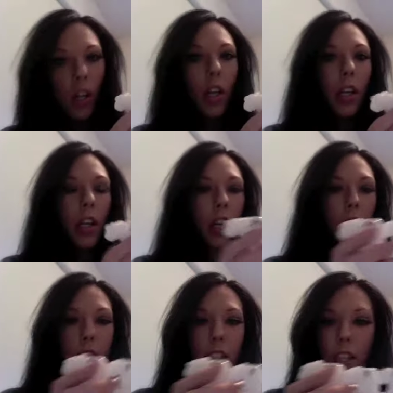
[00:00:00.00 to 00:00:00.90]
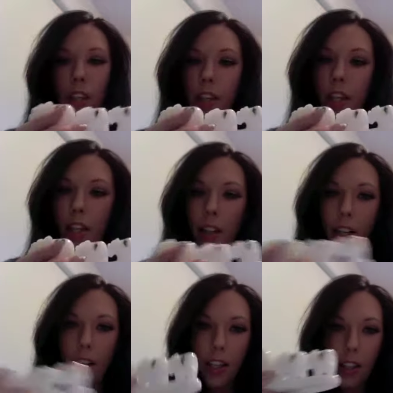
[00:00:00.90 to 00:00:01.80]
Katya,
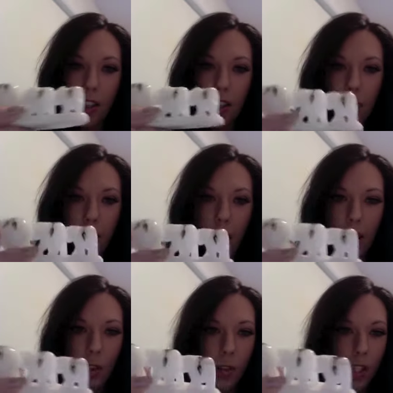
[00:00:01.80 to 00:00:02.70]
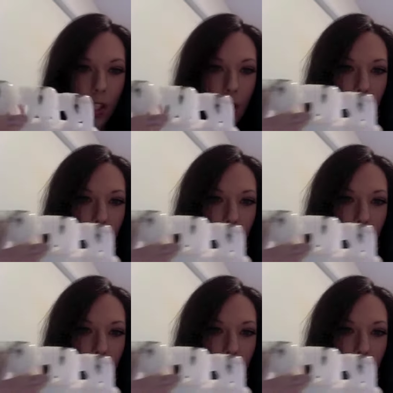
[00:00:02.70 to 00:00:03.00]
that they use this kind of